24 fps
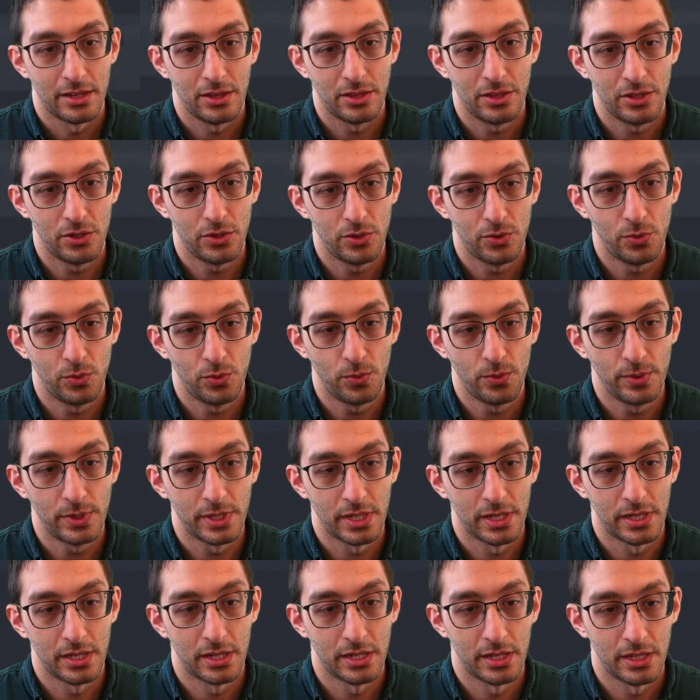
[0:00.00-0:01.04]
Load.
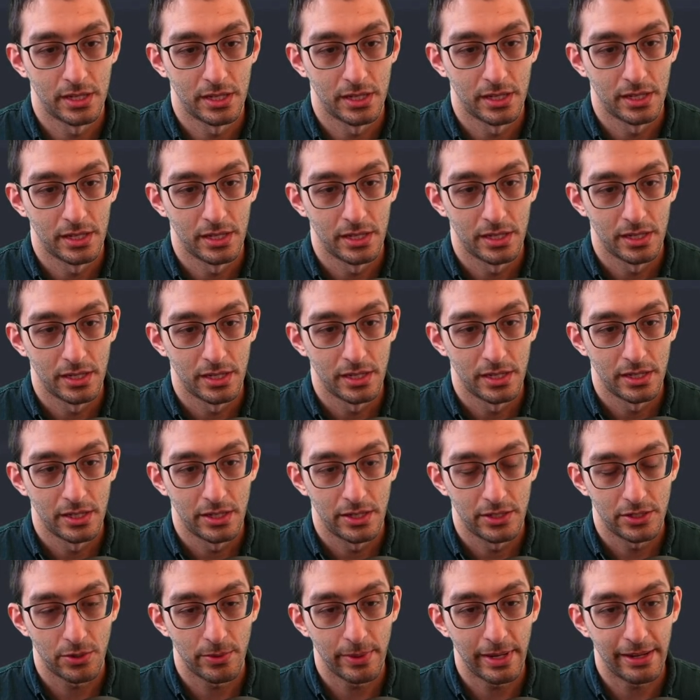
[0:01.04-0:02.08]

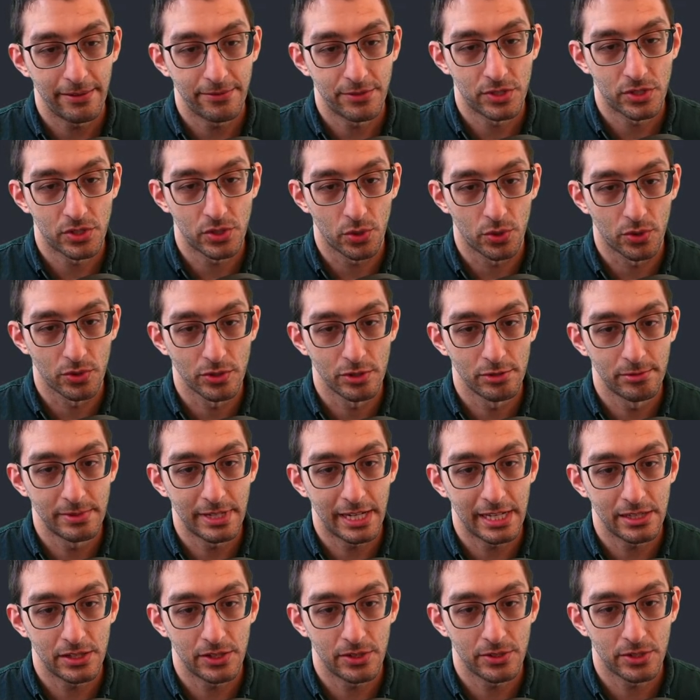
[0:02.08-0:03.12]
So we have
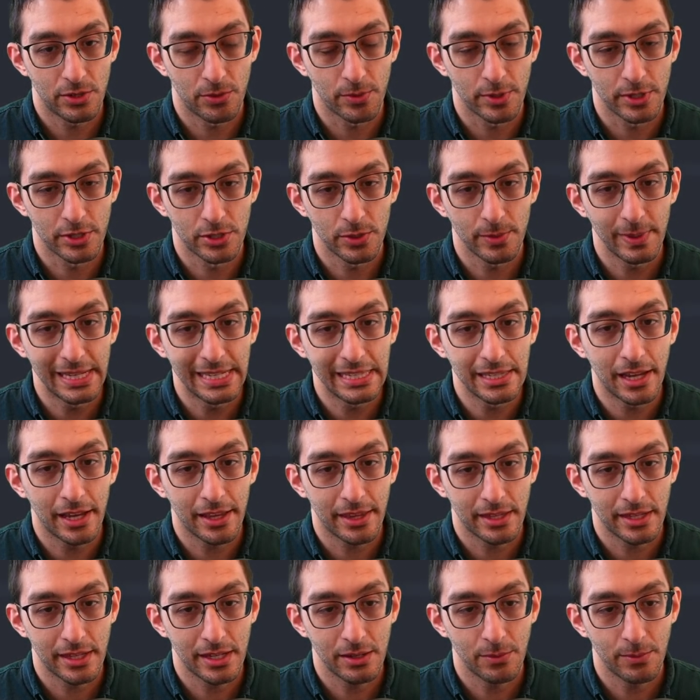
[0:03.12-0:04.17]
storeroom.load. So we're doing
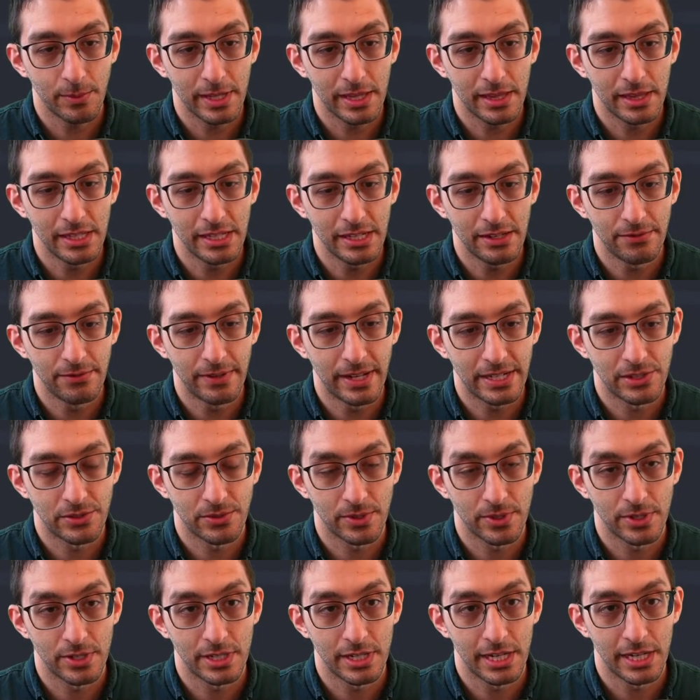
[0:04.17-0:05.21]
nothing with the
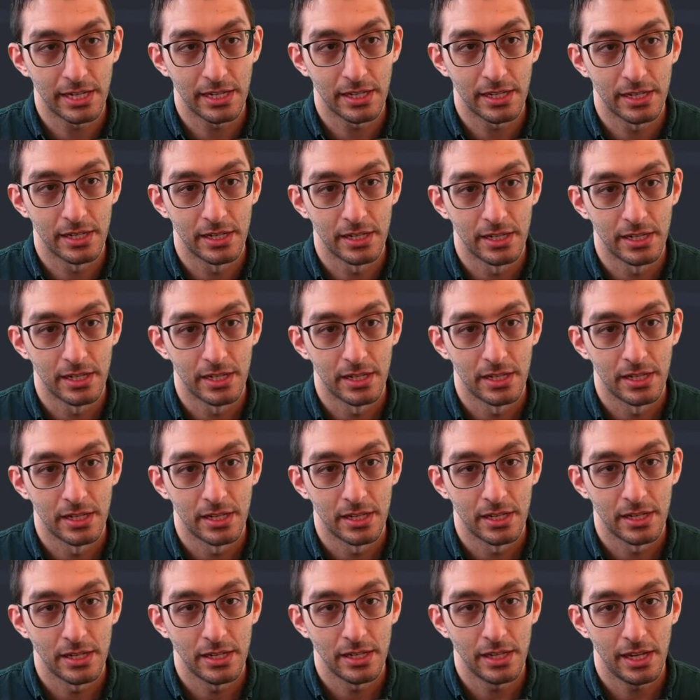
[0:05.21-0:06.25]
adventurer data,
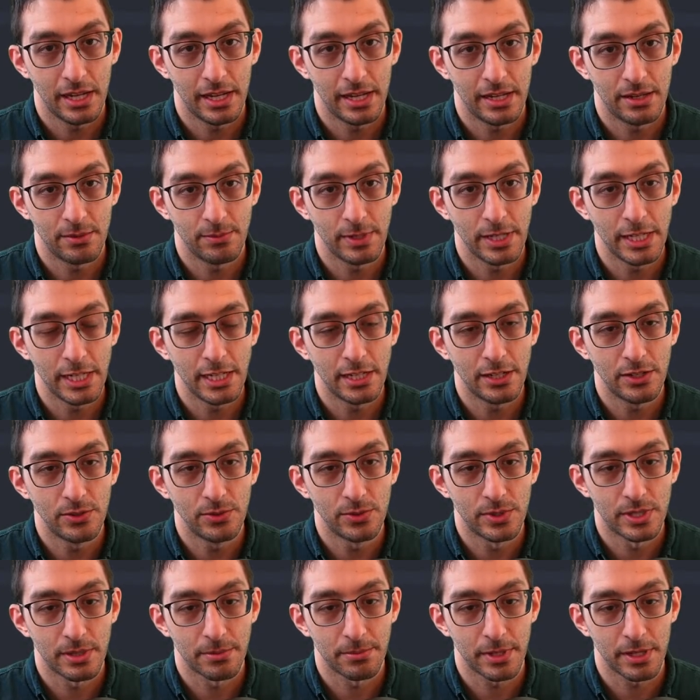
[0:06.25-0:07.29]
and we need to do
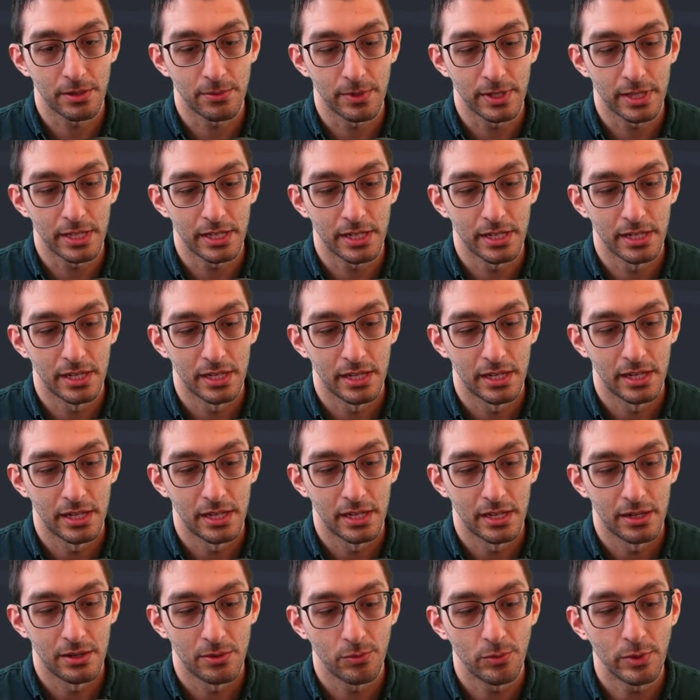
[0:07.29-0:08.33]
something with it.
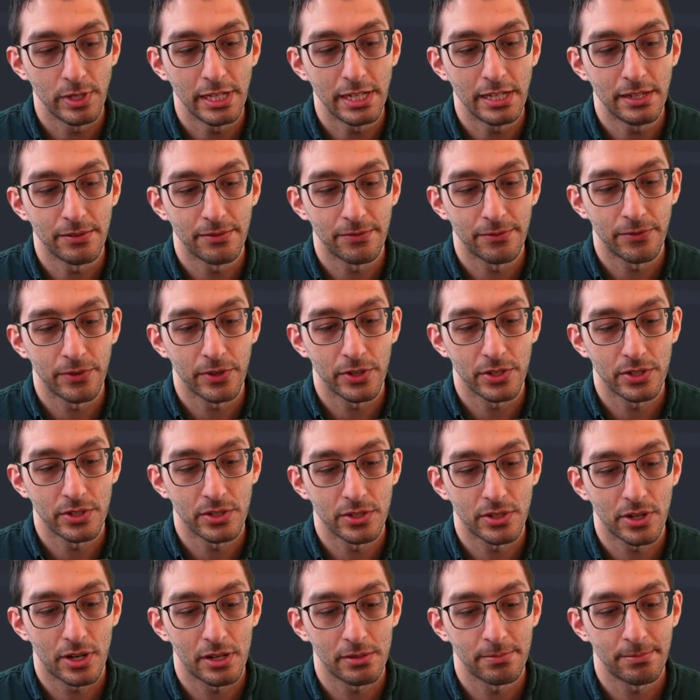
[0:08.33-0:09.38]
We need to first
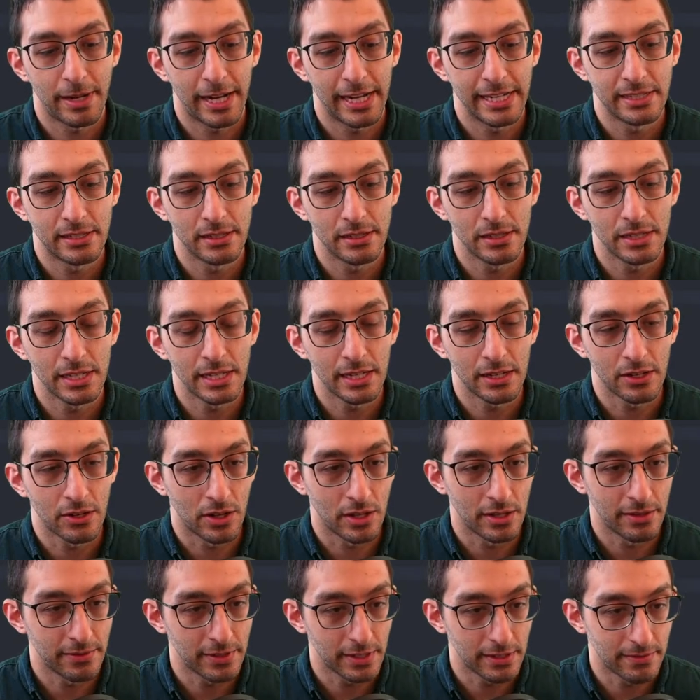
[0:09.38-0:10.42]
start by deleting
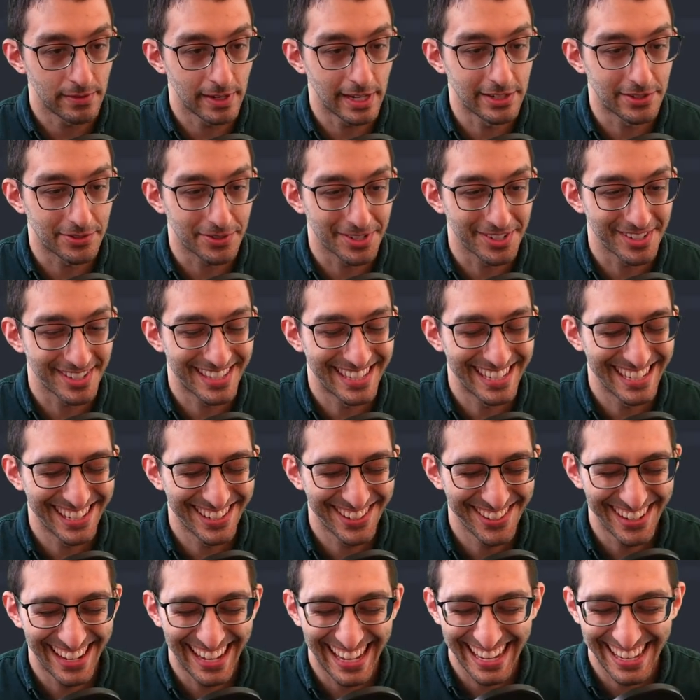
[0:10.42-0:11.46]
all of the adventurers that
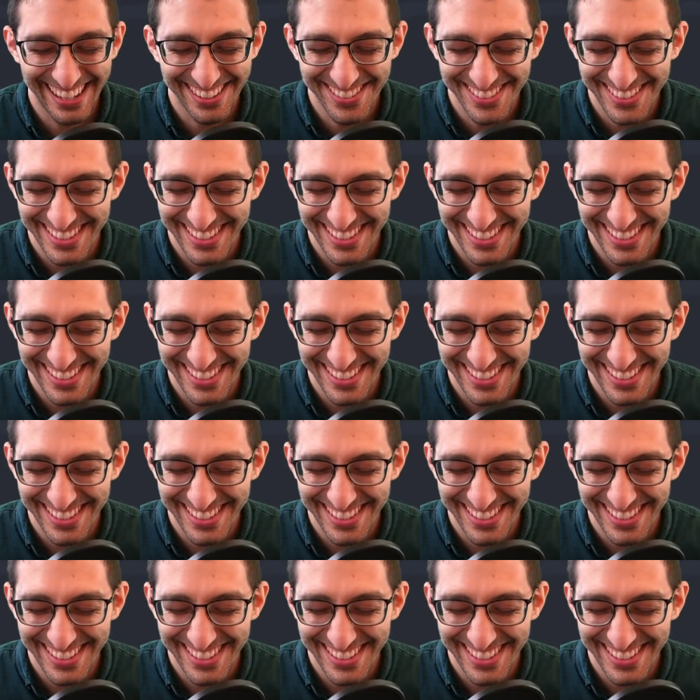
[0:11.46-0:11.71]
you have.